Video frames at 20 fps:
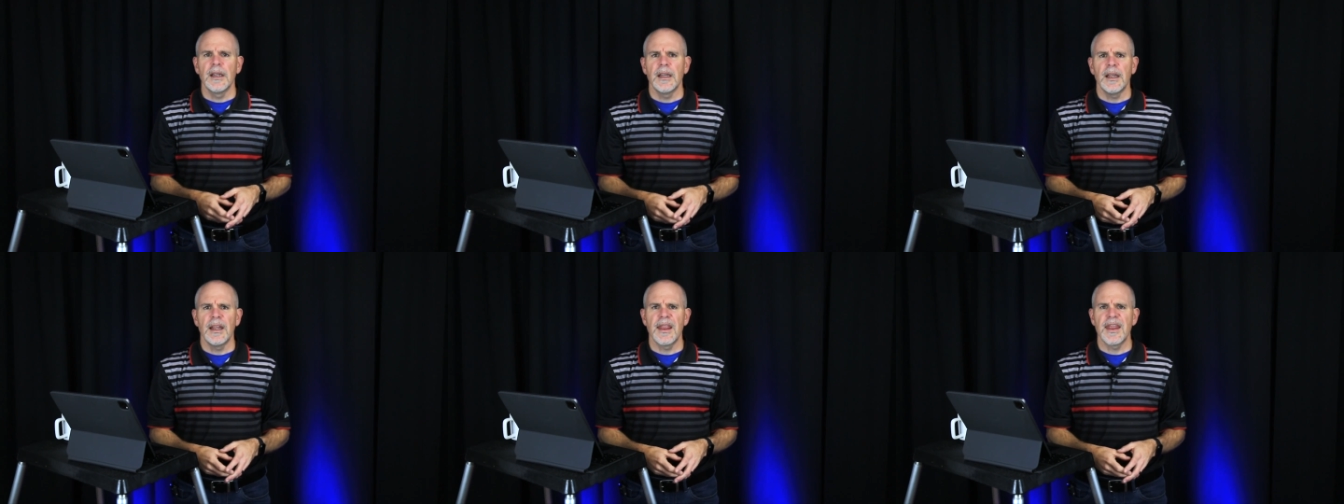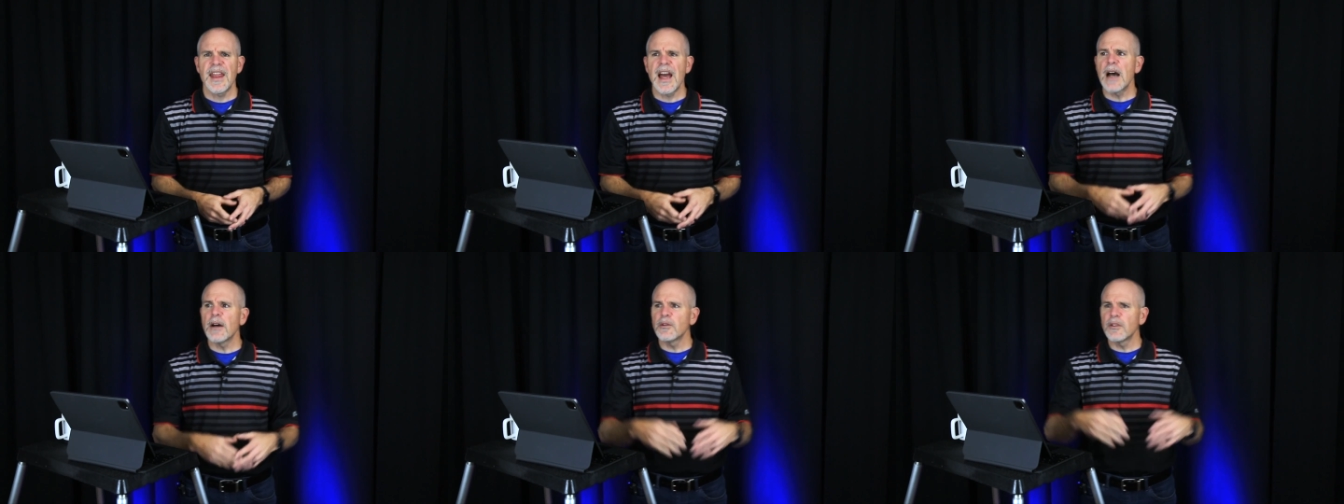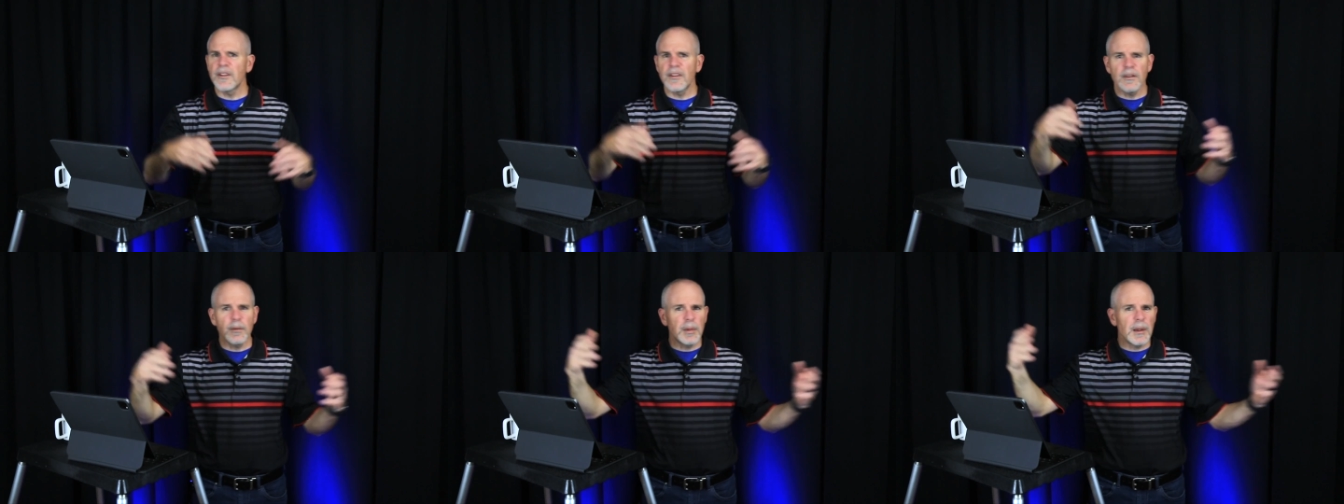and
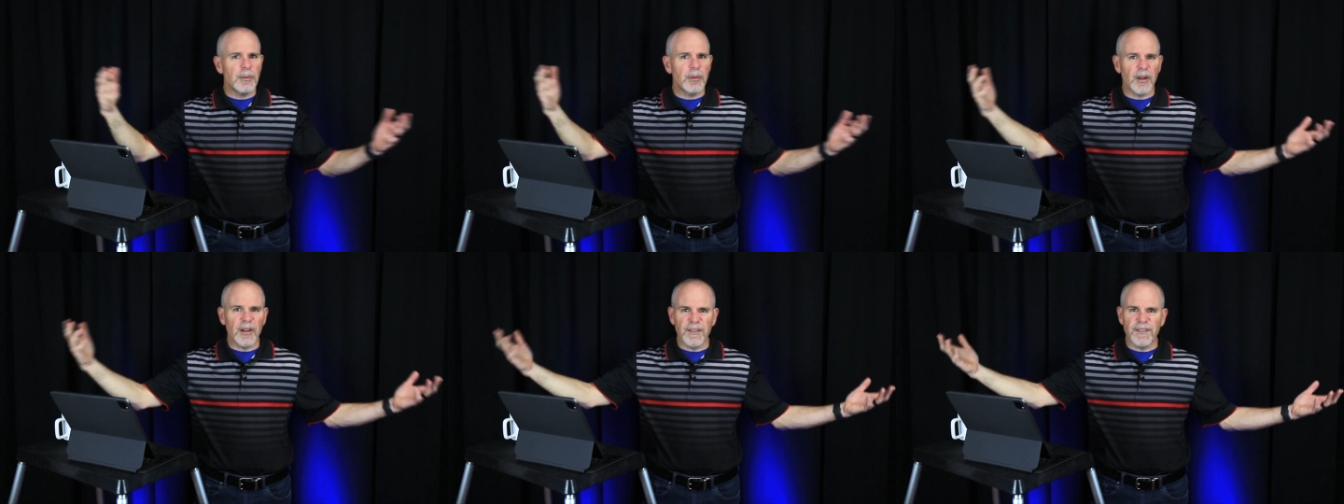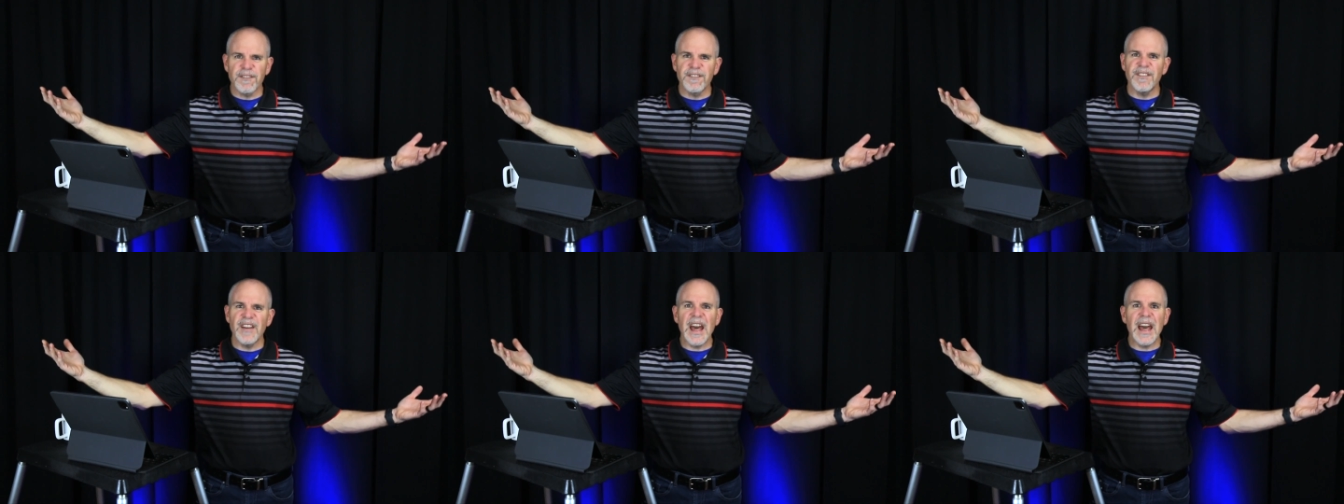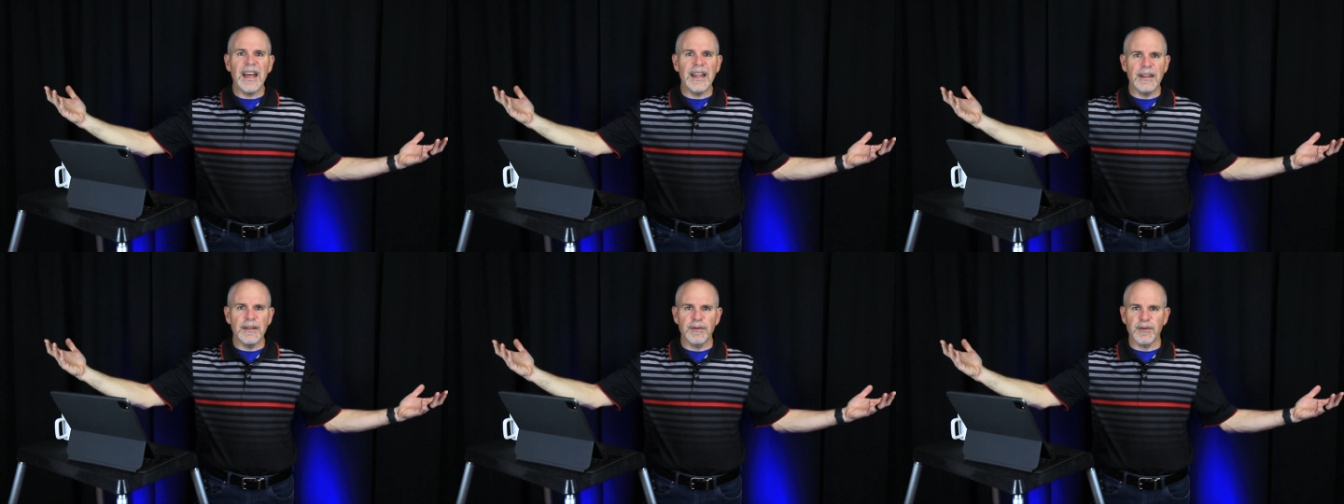thousands of people are
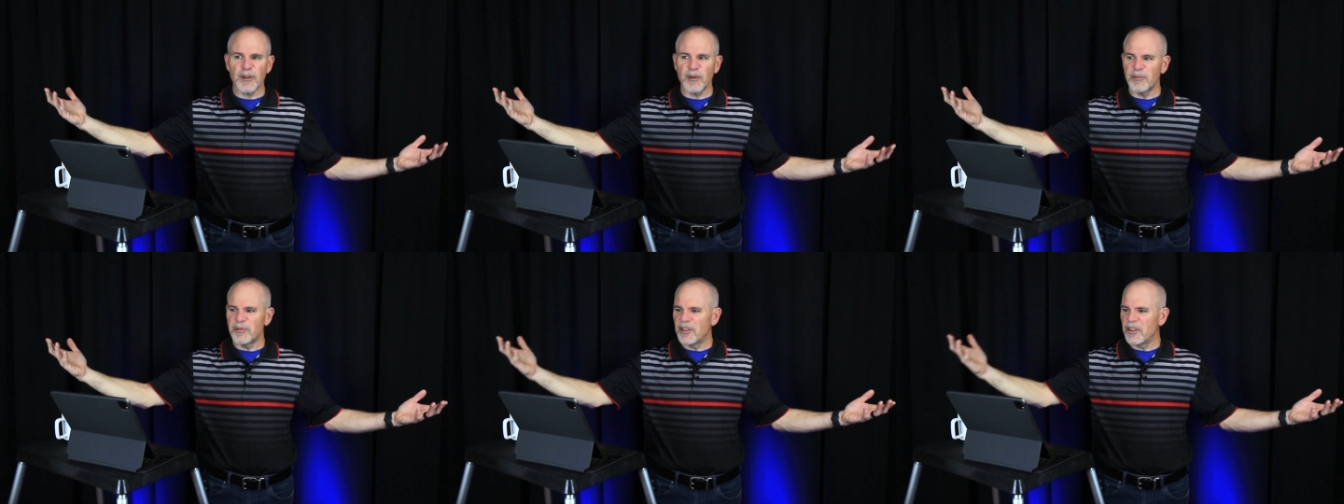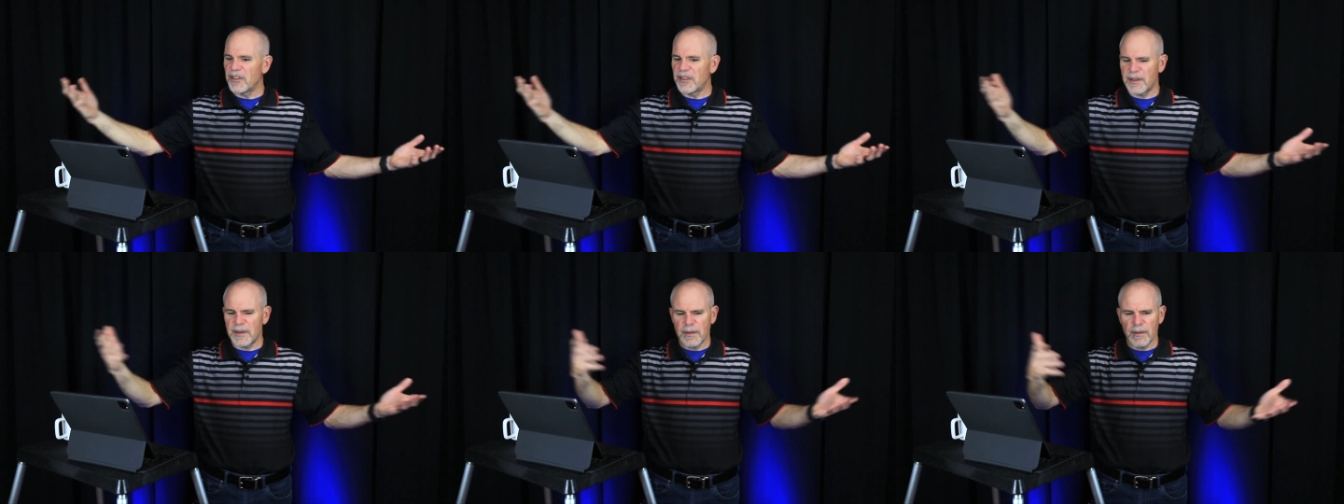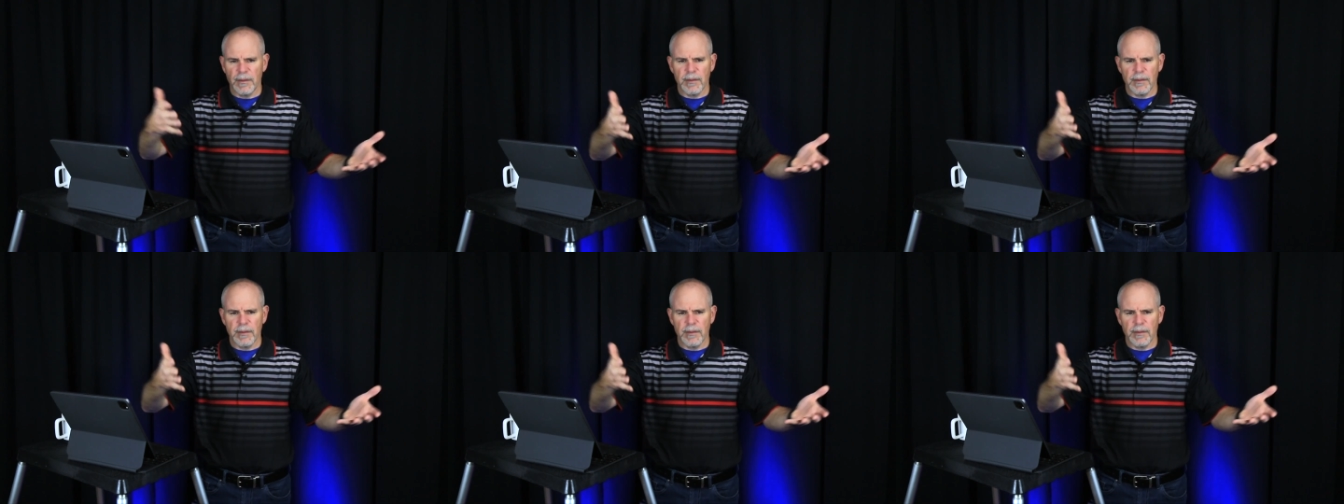fed from just